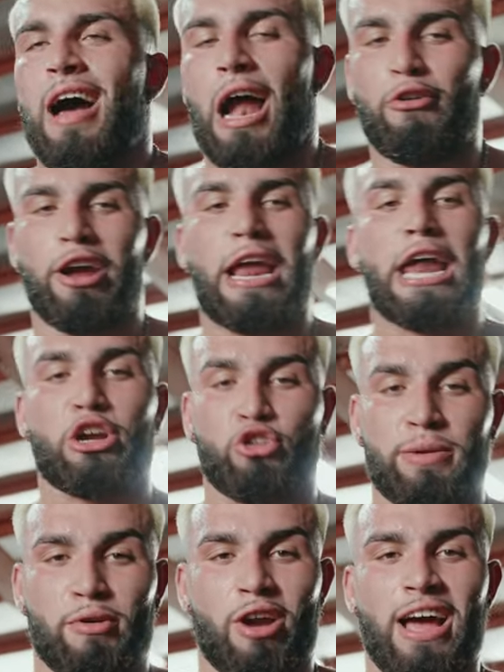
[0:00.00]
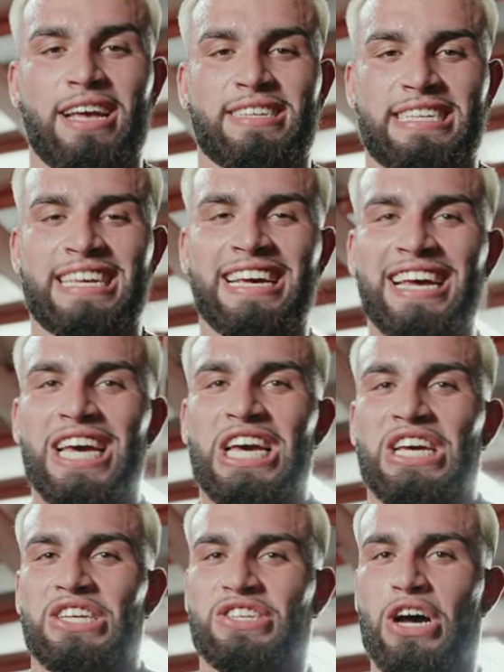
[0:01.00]
I ran out of cream of rice,
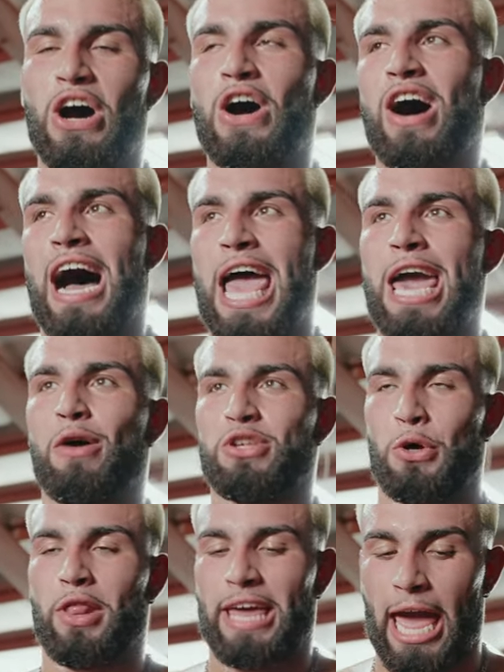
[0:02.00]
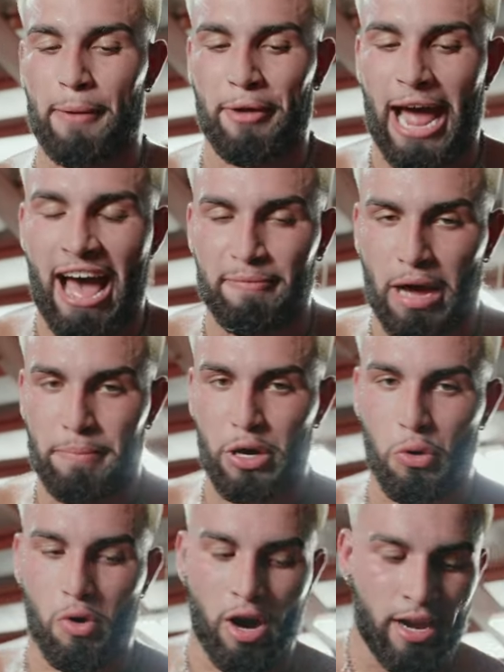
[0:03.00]
so I was only able to have my
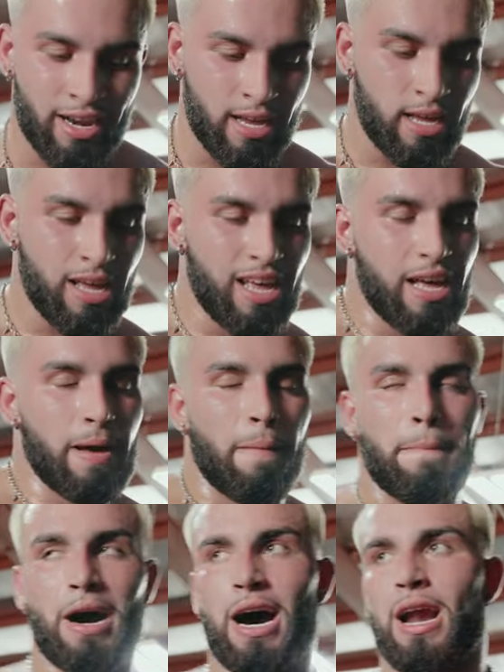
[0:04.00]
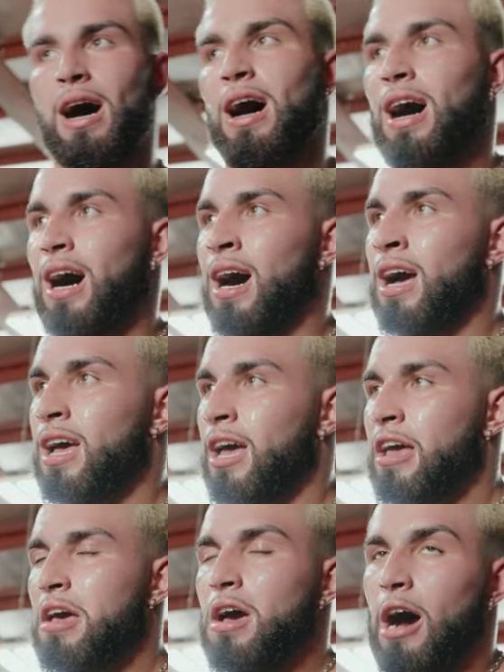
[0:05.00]
meal one. But uh,
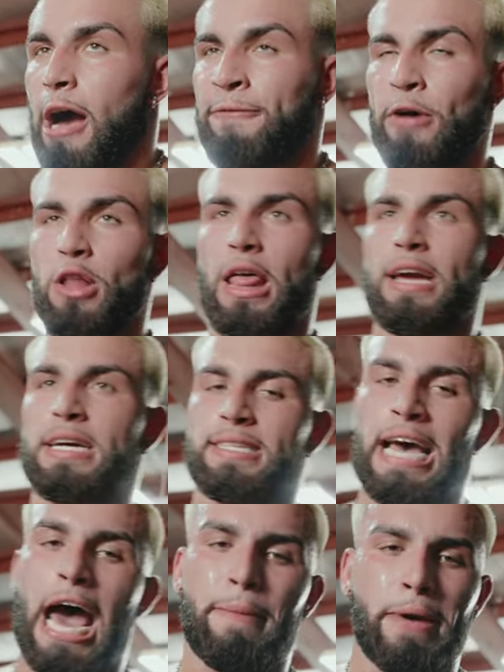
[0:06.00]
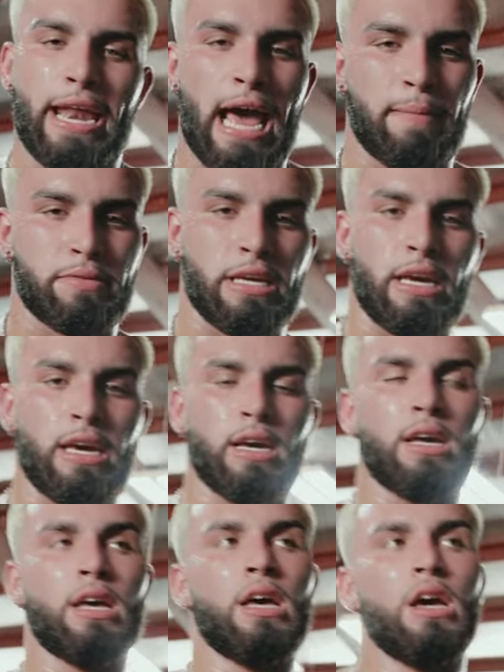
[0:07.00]
I felt like a tad bit
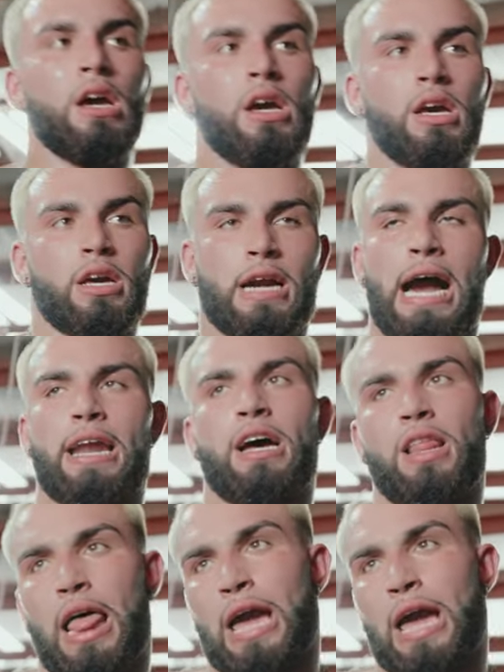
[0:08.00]
empty, kind of